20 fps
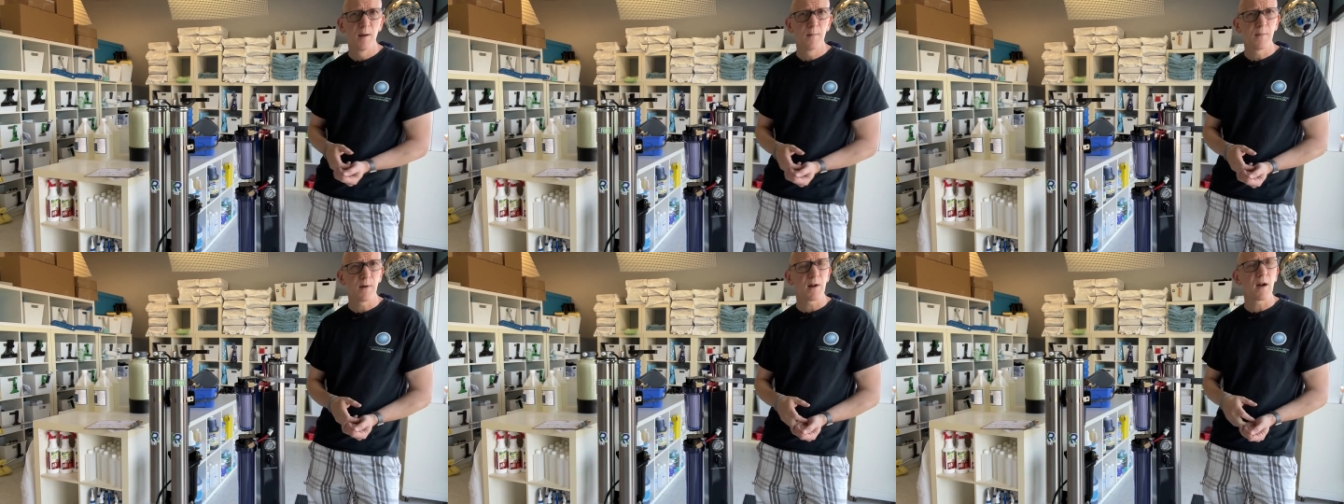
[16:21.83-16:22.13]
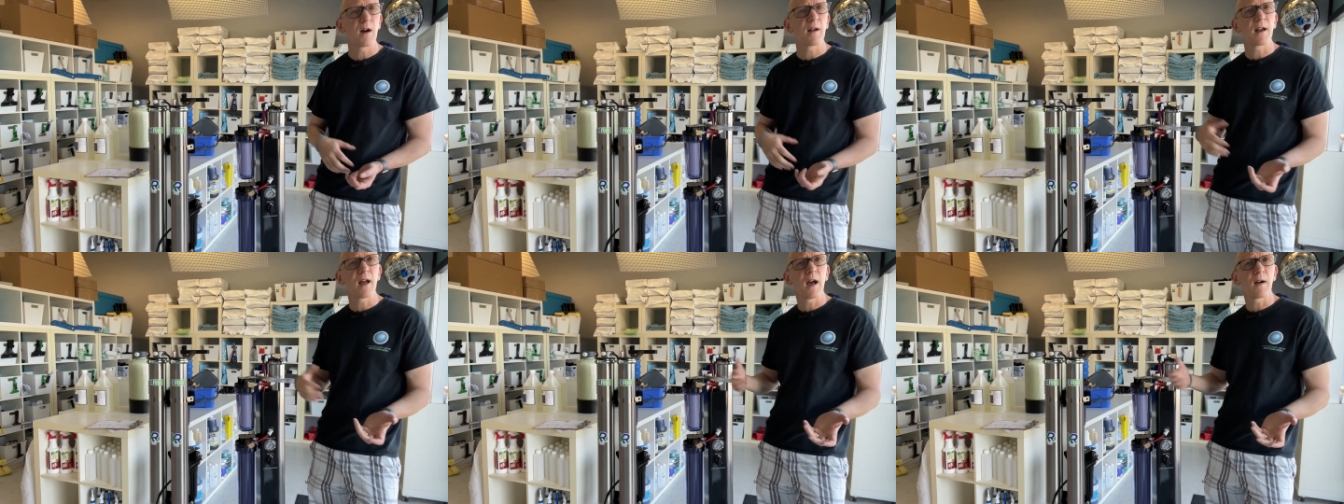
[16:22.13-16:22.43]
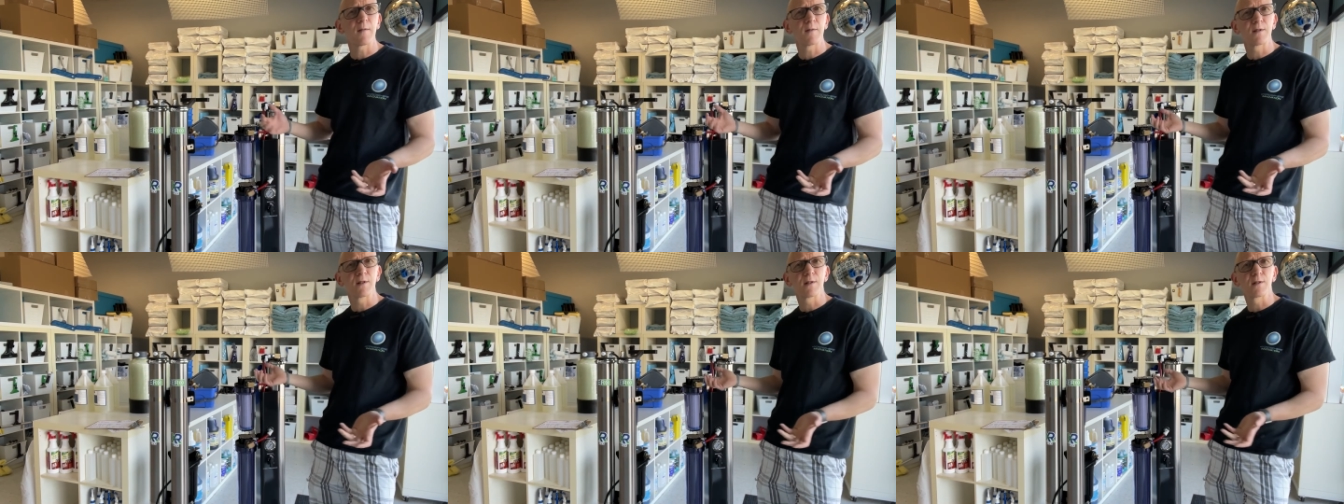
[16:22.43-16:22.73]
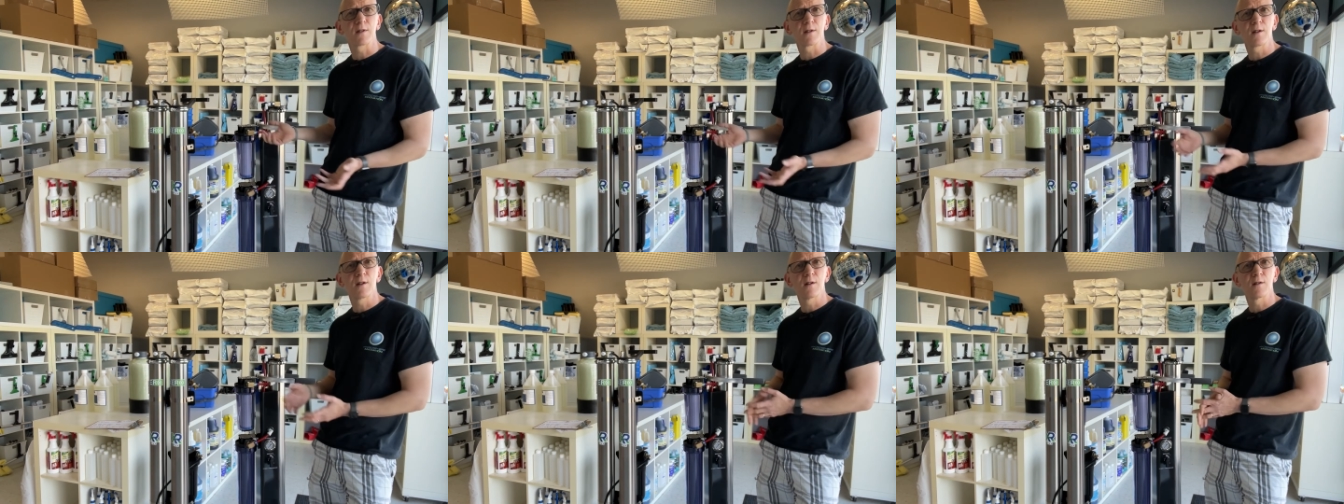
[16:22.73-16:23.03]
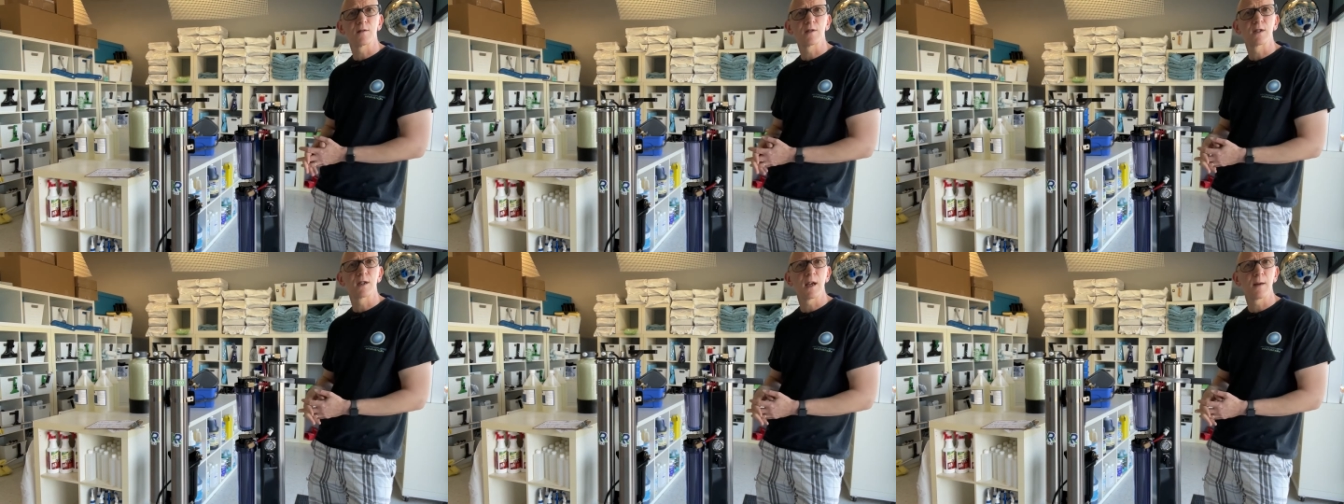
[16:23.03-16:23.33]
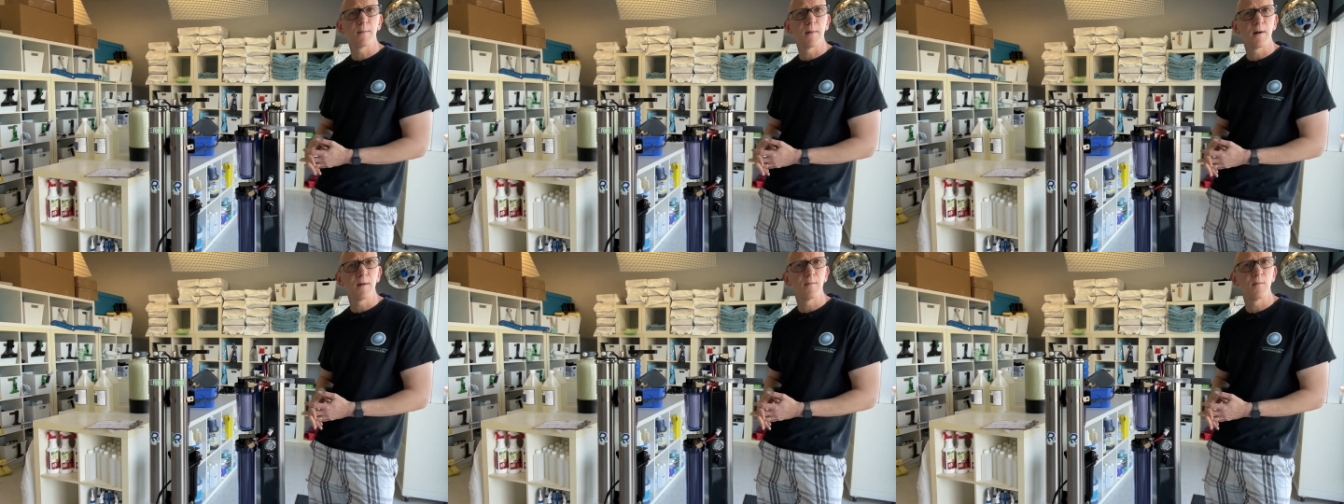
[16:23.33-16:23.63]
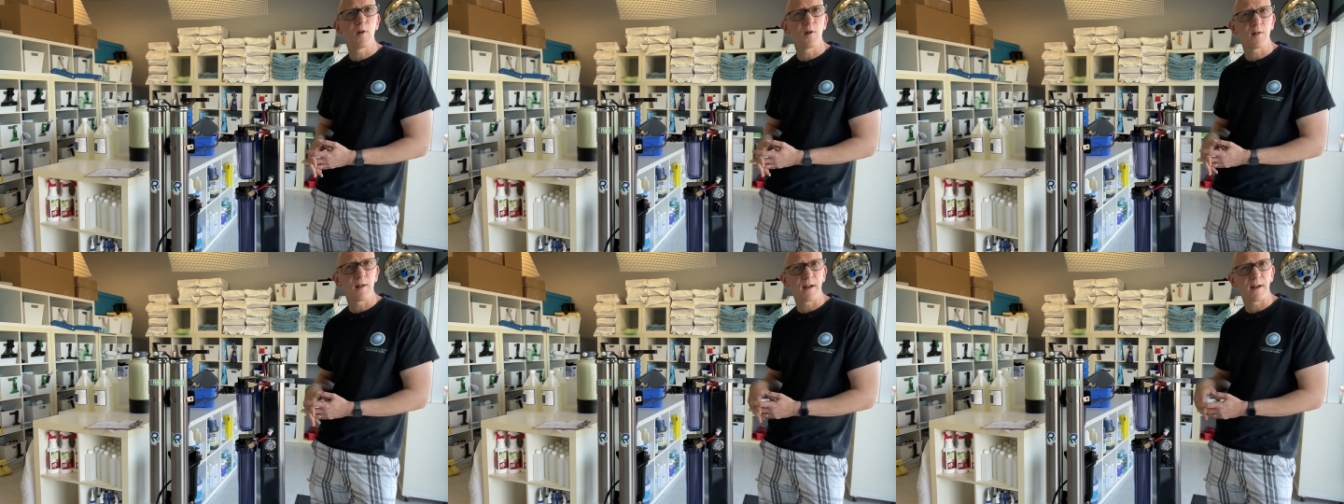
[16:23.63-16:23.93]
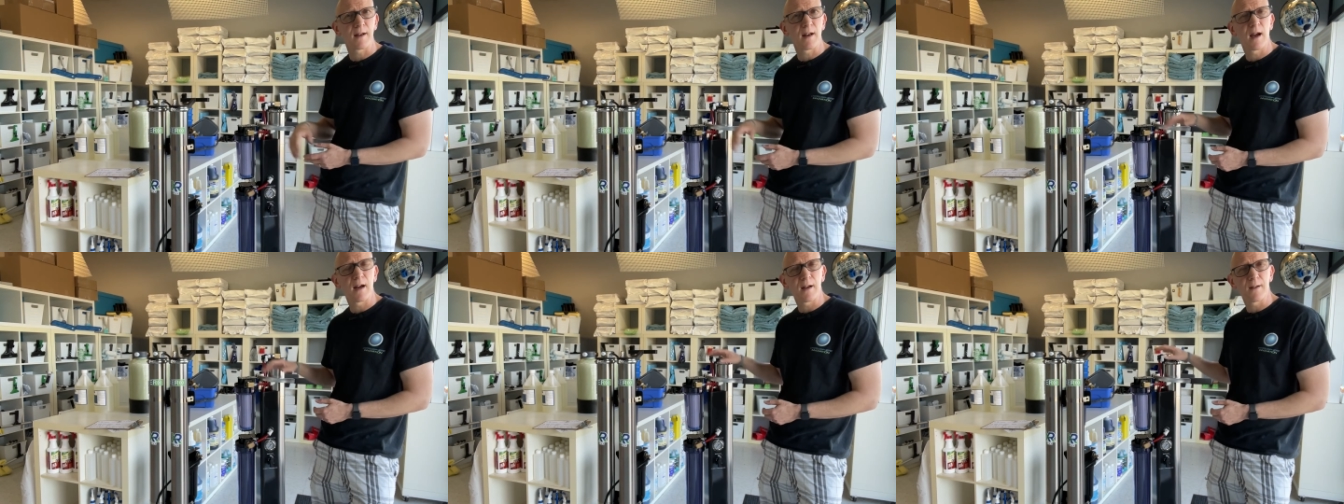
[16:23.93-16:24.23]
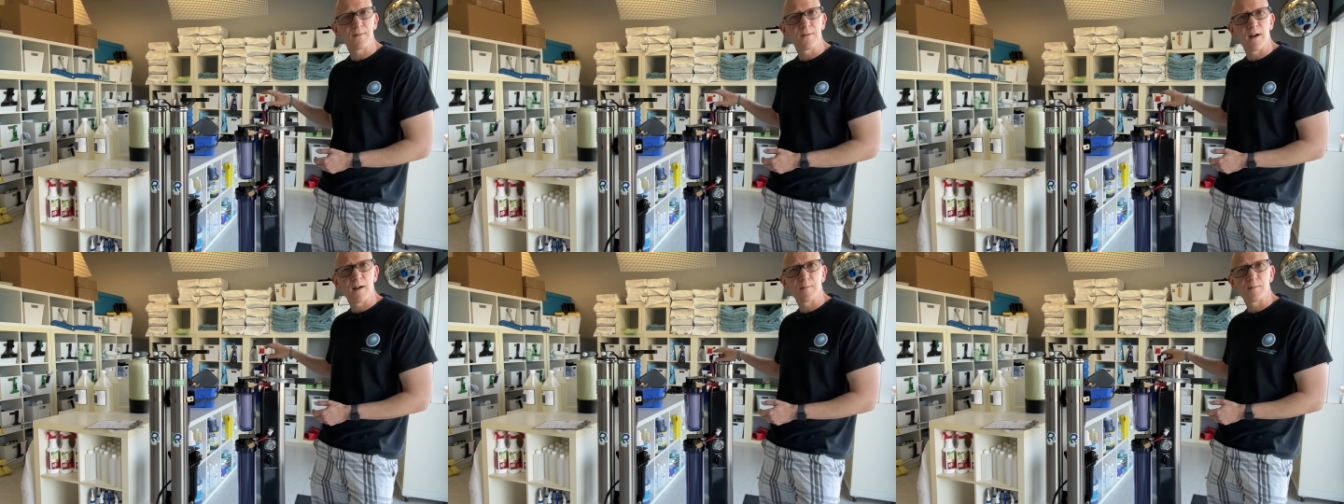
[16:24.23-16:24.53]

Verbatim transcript: But on average, you'll, you'll see about more like 95%.